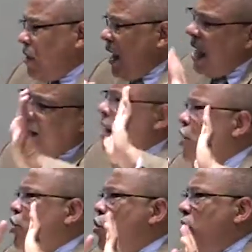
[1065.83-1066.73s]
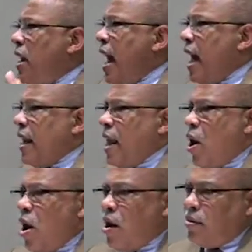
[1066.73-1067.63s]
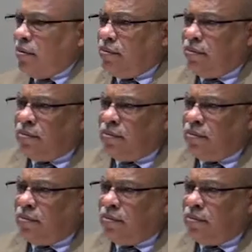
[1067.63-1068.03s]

But ain't got nothing to do with God at all.